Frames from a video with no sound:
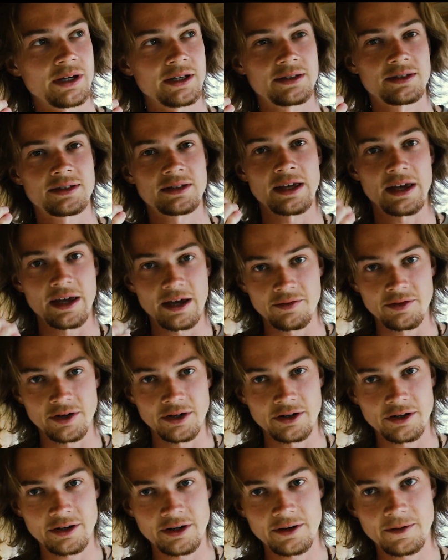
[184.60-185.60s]
it's
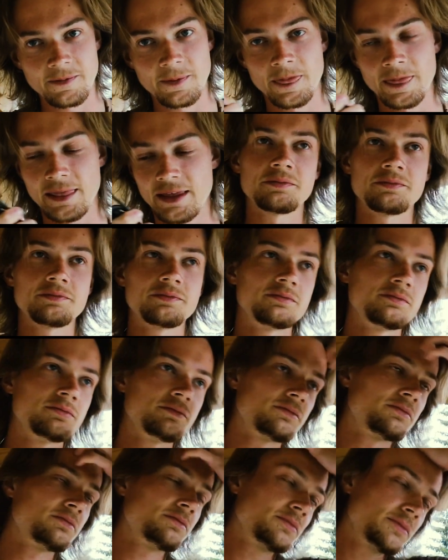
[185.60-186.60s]
heavier,
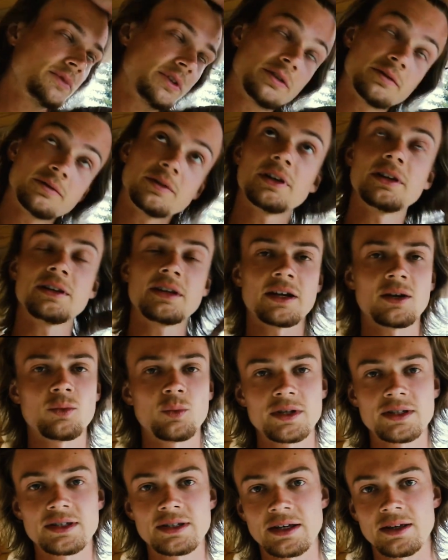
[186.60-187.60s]
it can
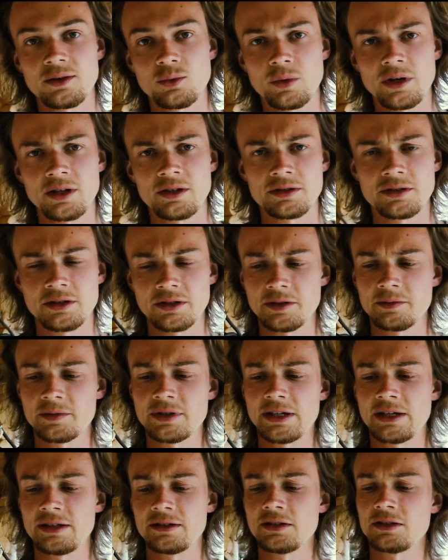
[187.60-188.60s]
withstand weather
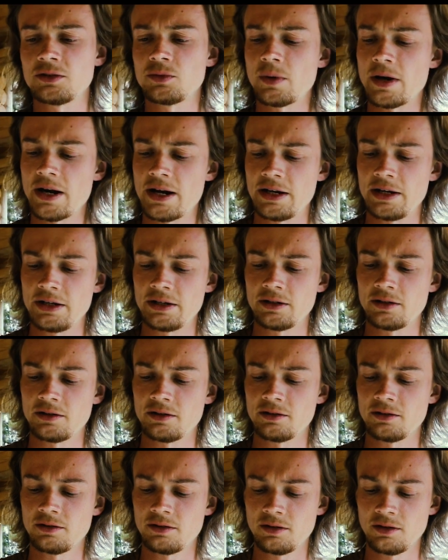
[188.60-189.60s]
circumstances, rain,
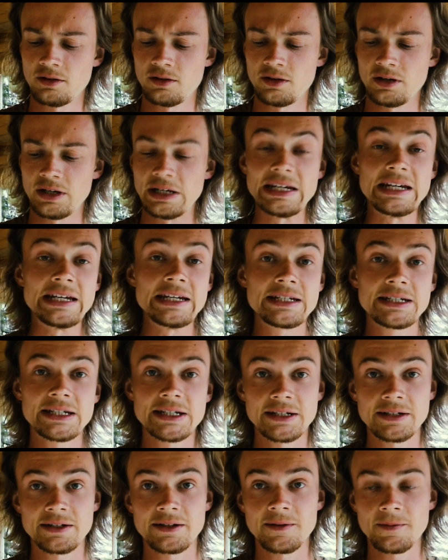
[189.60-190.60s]
heat.
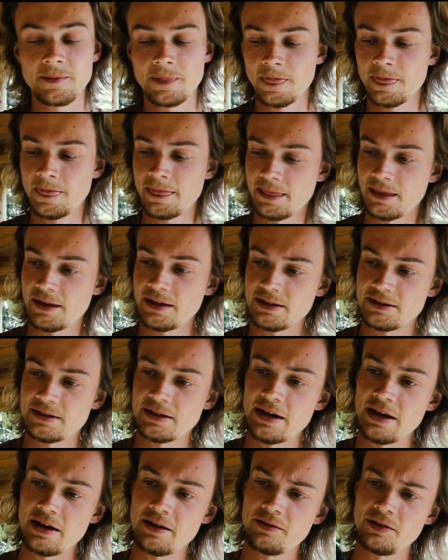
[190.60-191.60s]
It's
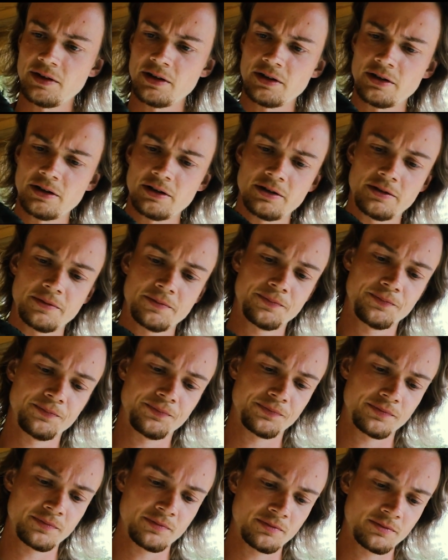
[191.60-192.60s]
heavier,
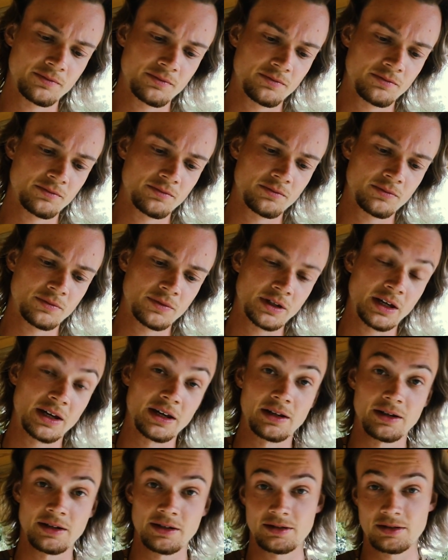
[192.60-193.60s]

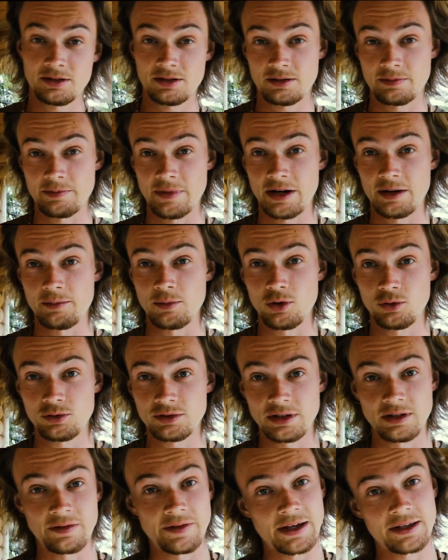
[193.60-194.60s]
and it's my
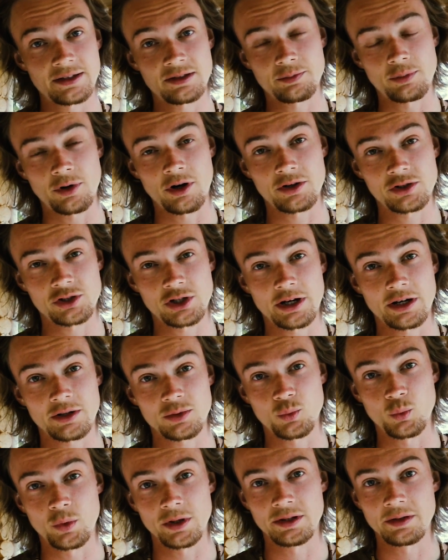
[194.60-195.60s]
most advanced project
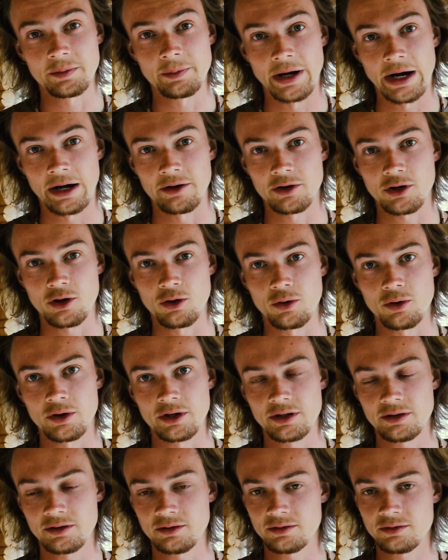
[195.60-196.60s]
with the paracord.
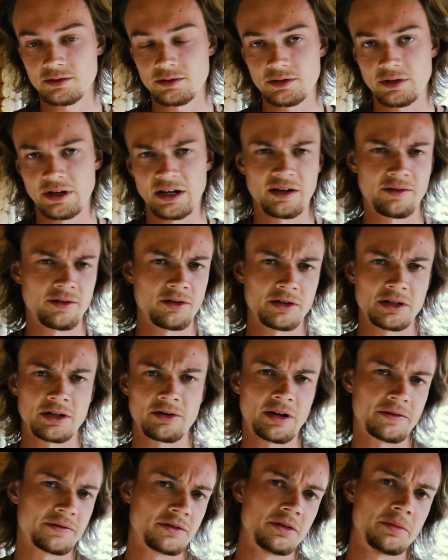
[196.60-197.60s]
I have already
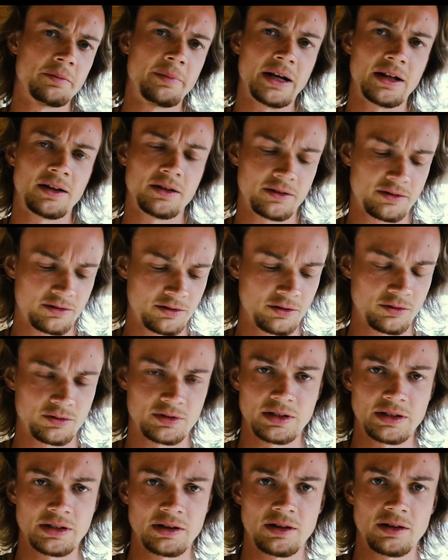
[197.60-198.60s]
crafted the belt, those
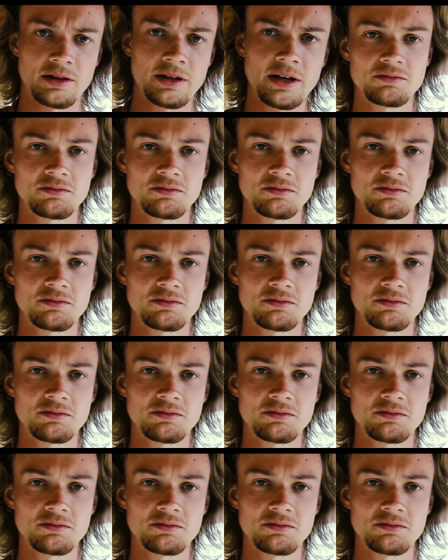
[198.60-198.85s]
little